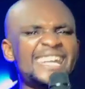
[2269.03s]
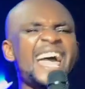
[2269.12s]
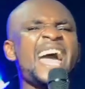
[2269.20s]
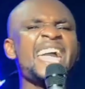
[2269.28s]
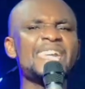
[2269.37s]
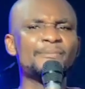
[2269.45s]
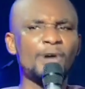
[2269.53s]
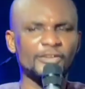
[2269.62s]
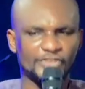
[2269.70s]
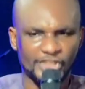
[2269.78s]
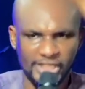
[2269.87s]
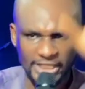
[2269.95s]
name
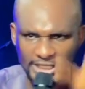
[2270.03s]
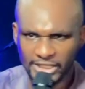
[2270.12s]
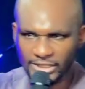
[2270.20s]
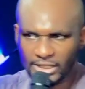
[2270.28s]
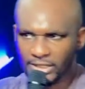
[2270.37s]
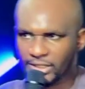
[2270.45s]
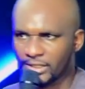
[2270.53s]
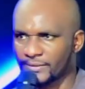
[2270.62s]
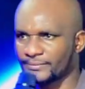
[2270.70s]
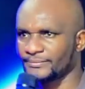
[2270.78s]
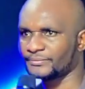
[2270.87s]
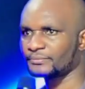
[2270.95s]
of Jesus.
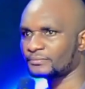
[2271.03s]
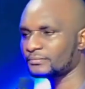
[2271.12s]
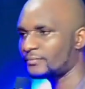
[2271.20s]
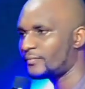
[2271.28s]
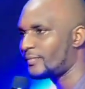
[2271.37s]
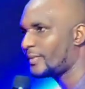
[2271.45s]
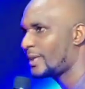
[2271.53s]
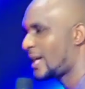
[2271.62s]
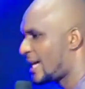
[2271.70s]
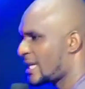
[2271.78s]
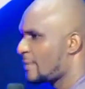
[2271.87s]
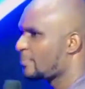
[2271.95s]

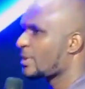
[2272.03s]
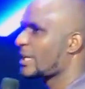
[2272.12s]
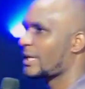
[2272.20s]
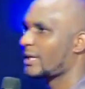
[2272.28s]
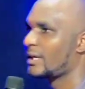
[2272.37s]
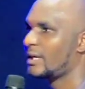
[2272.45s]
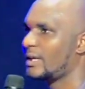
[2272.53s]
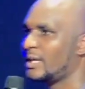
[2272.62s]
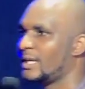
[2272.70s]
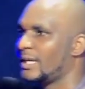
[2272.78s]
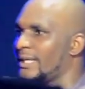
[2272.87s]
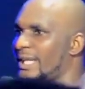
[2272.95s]
And I pray
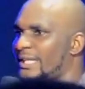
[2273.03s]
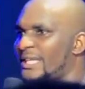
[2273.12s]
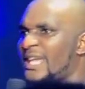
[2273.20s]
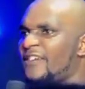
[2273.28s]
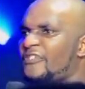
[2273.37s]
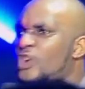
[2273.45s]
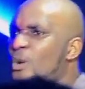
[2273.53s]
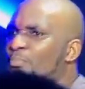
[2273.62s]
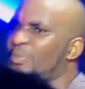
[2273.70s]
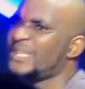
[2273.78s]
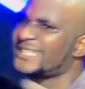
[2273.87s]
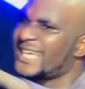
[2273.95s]
that in every
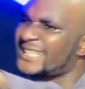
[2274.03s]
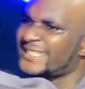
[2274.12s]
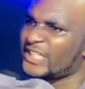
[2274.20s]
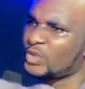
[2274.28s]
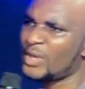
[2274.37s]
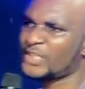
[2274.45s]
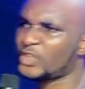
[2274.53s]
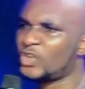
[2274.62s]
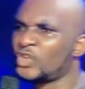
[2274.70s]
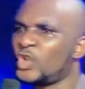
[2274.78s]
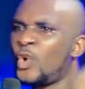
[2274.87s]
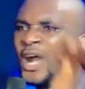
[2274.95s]
unpleasant
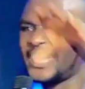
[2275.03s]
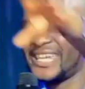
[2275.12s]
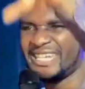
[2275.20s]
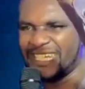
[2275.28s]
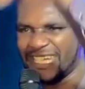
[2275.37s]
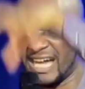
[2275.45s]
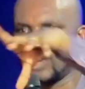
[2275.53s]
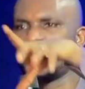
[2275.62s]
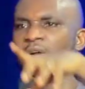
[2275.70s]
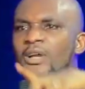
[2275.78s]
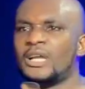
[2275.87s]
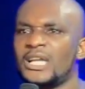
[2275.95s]
situation you are in
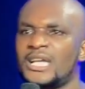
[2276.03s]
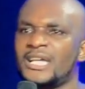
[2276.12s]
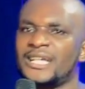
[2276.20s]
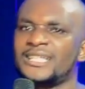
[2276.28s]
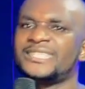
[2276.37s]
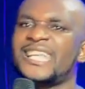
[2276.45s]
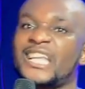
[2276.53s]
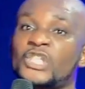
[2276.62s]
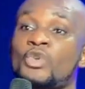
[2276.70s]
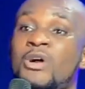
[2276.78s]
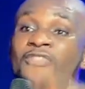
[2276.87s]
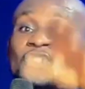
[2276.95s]
now,
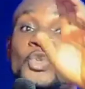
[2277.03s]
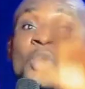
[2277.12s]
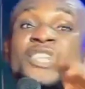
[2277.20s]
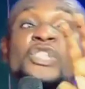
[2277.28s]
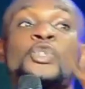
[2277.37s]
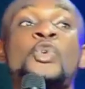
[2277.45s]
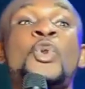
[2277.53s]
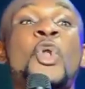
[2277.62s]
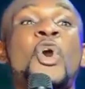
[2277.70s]
that you have dwelt too